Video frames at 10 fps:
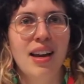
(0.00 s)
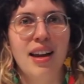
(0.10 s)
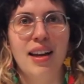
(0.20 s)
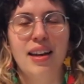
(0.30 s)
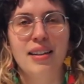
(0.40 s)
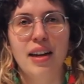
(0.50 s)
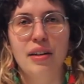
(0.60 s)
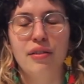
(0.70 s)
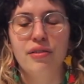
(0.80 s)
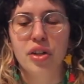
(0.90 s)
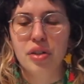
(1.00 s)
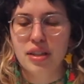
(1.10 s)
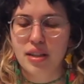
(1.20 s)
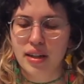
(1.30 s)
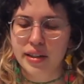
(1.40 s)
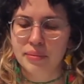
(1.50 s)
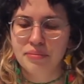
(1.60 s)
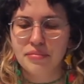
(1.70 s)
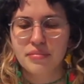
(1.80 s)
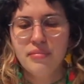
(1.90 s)
and kind of noticing
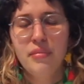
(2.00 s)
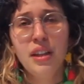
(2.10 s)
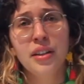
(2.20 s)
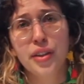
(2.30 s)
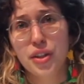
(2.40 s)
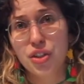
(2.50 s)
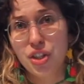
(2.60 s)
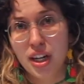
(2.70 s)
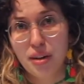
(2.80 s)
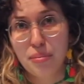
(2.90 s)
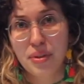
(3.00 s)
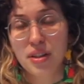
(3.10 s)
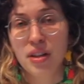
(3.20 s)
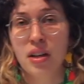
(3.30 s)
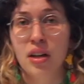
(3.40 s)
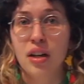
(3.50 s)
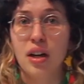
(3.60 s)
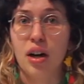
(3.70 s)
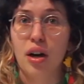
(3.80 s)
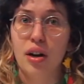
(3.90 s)
the shapes
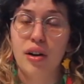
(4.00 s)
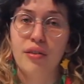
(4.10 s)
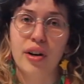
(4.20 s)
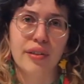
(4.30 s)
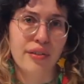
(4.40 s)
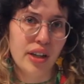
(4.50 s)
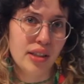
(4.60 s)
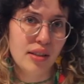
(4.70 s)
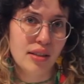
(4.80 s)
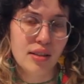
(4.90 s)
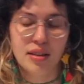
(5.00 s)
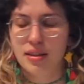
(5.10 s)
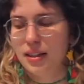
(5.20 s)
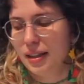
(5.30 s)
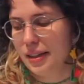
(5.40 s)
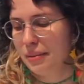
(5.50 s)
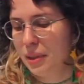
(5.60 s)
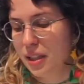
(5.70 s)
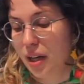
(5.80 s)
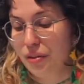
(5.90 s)
of our face
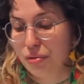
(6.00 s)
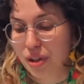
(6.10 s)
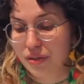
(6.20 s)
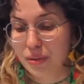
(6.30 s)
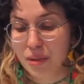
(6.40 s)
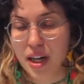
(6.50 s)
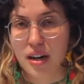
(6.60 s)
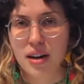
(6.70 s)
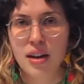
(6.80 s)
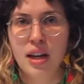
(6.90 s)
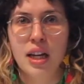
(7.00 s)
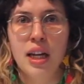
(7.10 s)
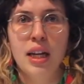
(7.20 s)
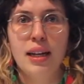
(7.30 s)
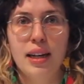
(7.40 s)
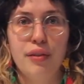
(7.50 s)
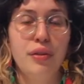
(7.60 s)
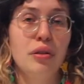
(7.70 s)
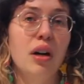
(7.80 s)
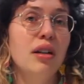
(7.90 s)
and kind of work from there. If
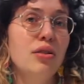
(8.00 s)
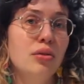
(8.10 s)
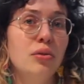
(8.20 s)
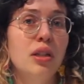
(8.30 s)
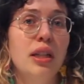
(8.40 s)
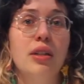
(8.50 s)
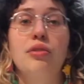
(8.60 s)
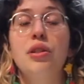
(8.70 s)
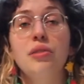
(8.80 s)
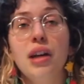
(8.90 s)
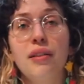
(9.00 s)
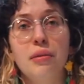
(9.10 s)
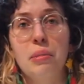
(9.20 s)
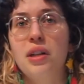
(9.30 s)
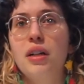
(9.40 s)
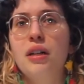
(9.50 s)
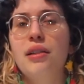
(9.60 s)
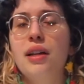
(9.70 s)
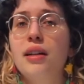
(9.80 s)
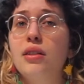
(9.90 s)
you are in school and you don't have a mirror,
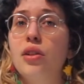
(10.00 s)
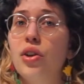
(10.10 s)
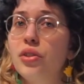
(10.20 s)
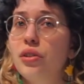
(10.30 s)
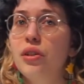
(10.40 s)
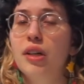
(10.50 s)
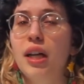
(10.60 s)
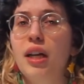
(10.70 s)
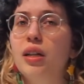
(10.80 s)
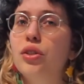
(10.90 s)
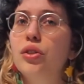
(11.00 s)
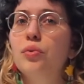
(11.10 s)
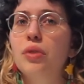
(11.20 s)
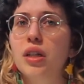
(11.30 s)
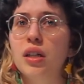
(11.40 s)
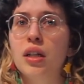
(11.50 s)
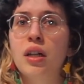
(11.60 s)
then it is also okay to work.